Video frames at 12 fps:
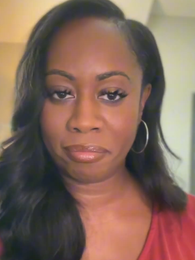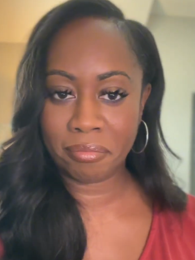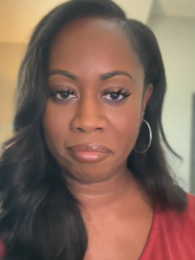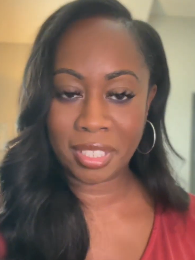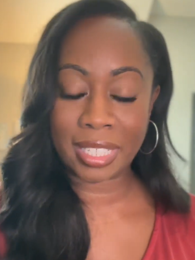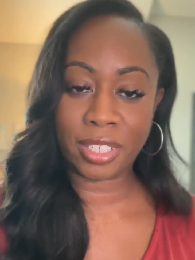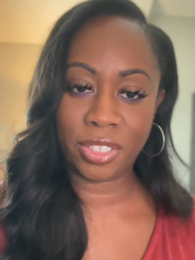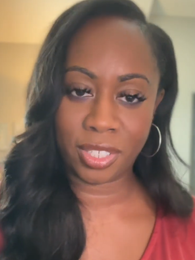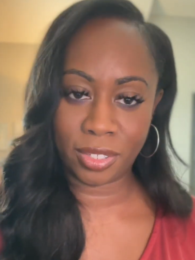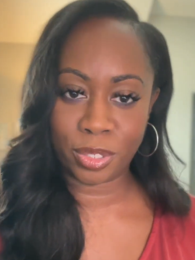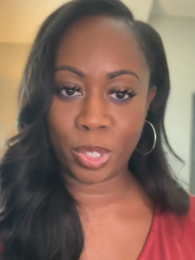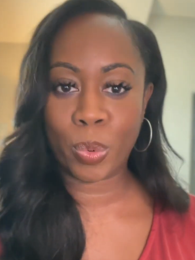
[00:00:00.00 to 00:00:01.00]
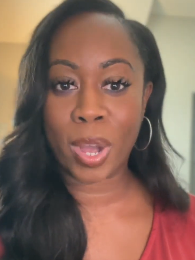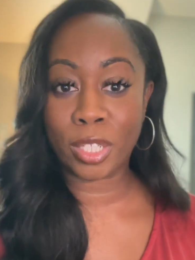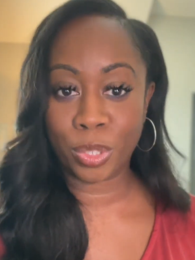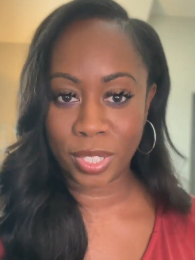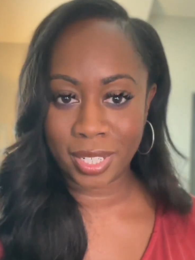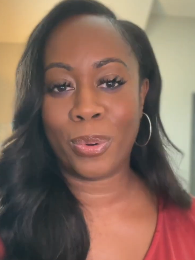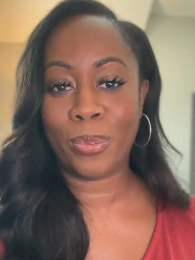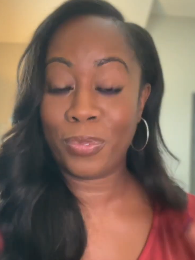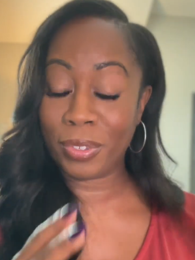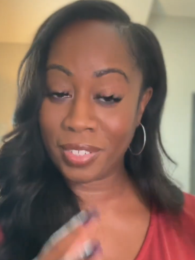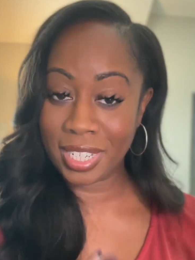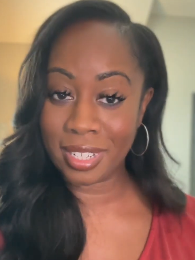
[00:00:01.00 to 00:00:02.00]
sections or quadrants, so
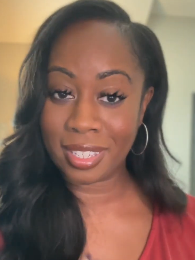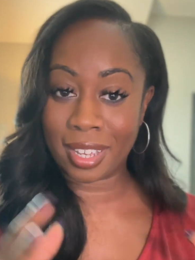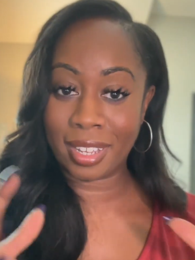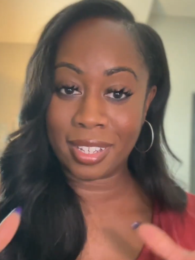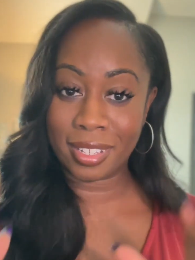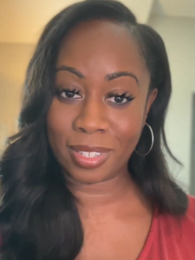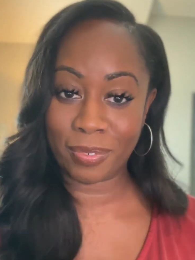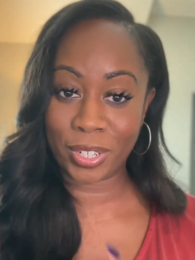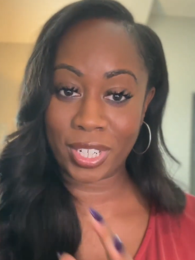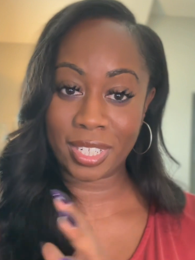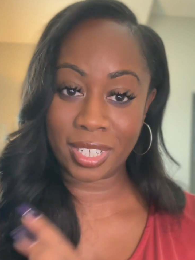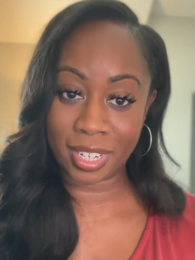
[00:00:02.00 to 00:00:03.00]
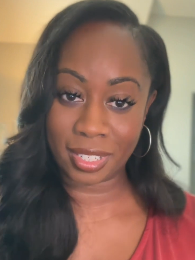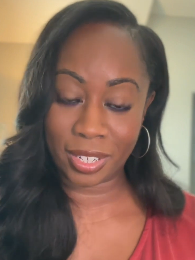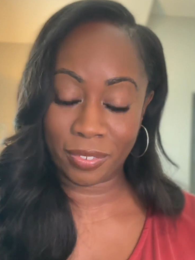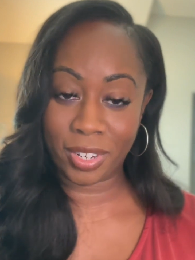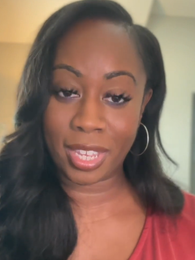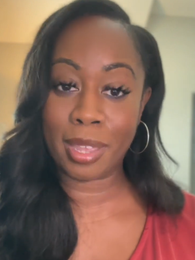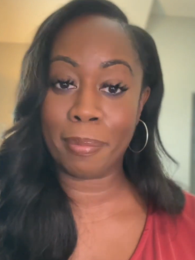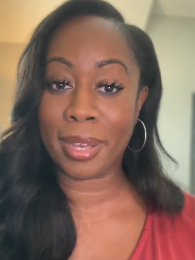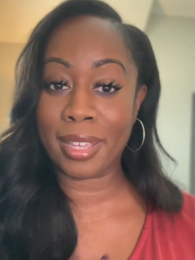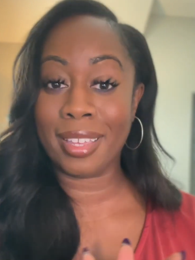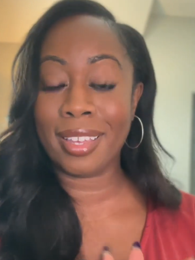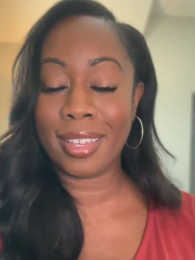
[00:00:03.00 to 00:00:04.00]
15 seconds for each activity, and
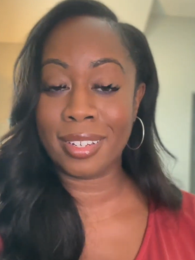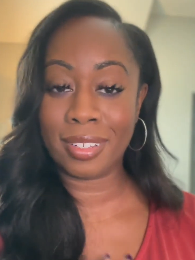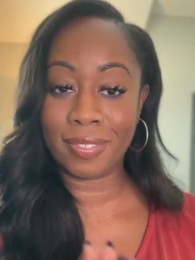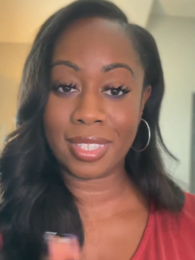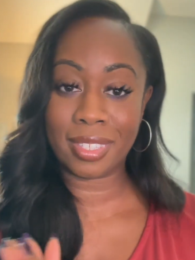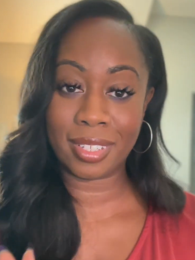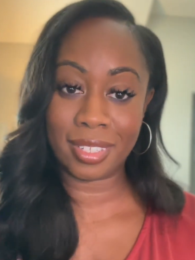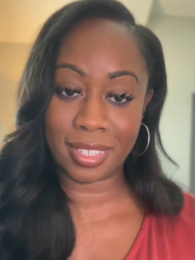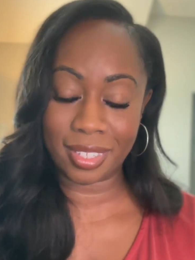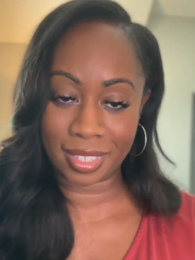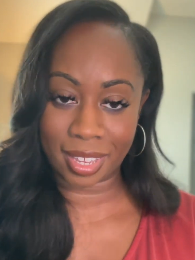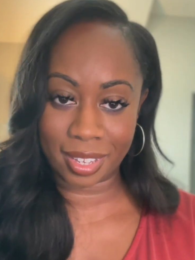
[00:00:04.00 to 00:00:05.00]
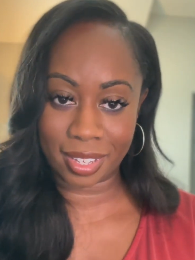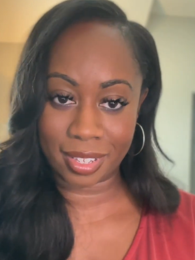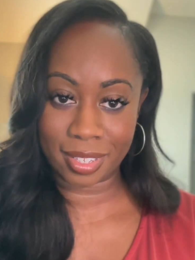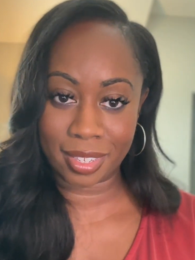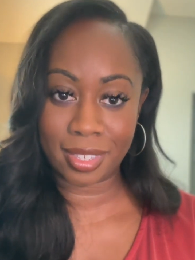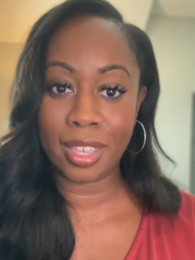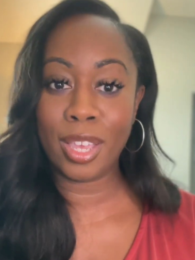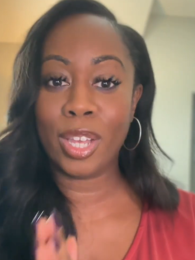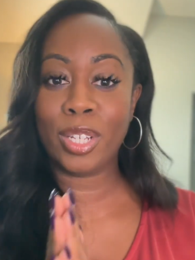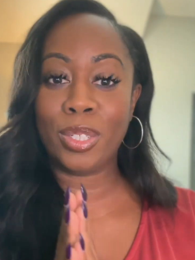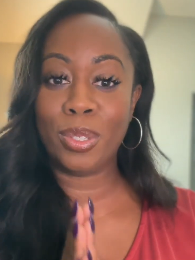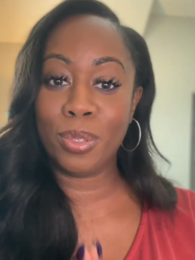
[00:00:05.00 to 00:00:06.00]
by the end of the 60 seconds,
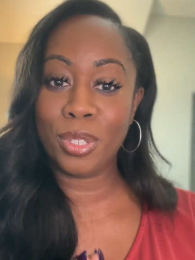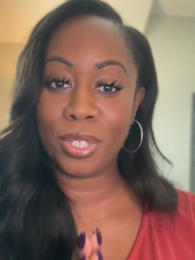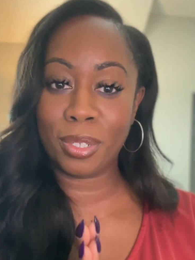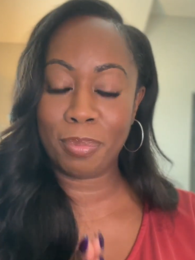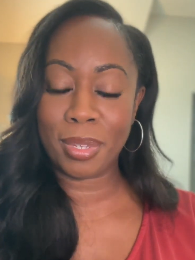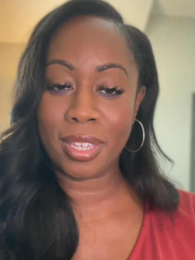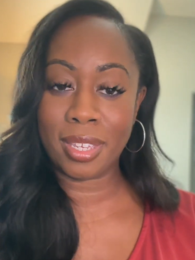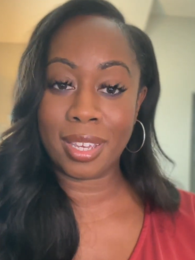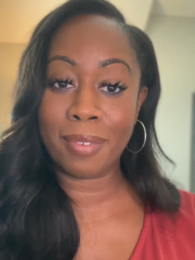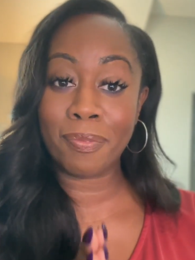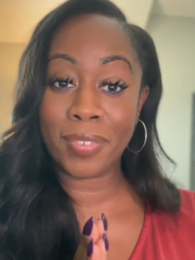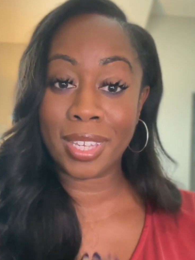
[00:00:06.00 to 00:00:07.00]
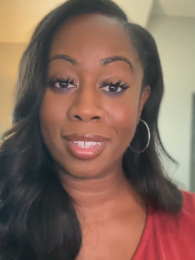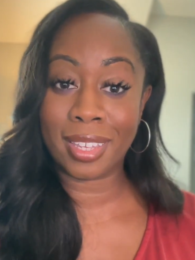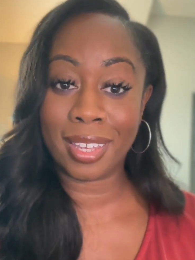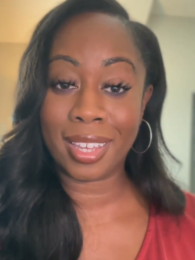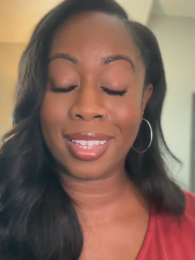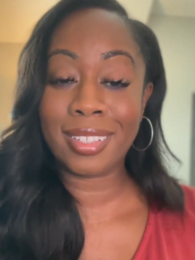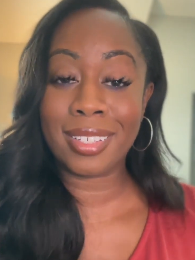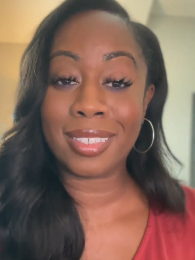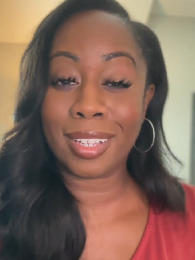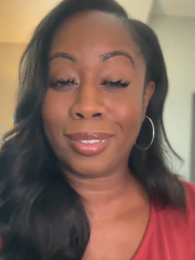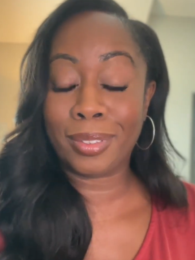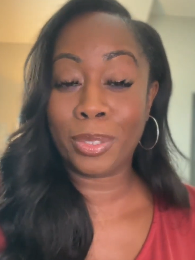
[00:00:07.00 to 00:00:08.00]
you should be feeling at
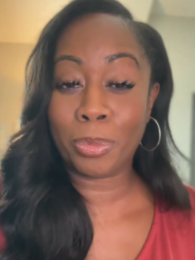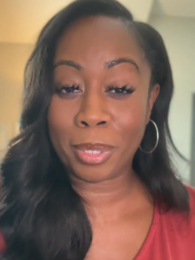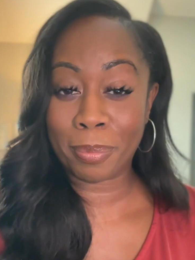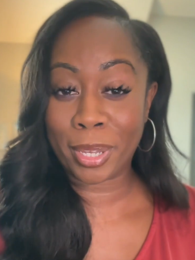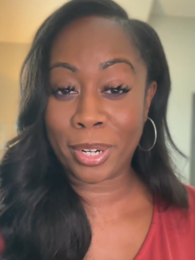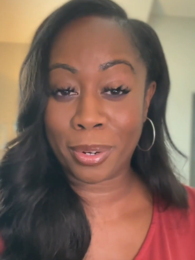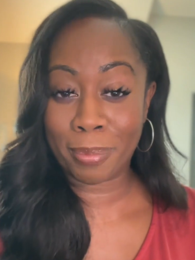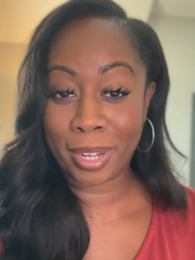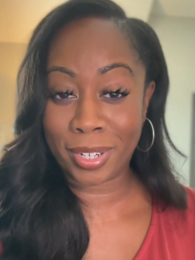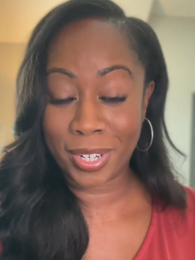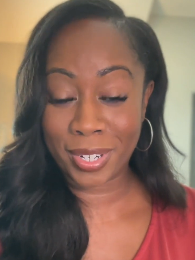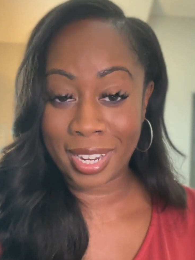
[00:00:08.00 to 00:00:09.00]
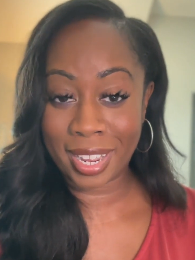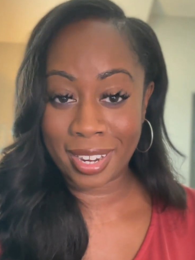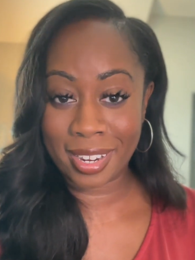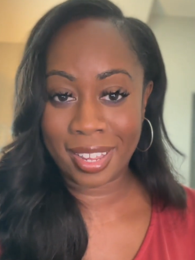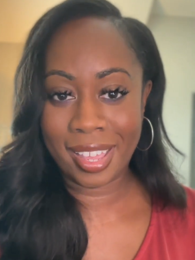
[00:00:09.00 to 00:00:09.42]
least a little bit better about your day.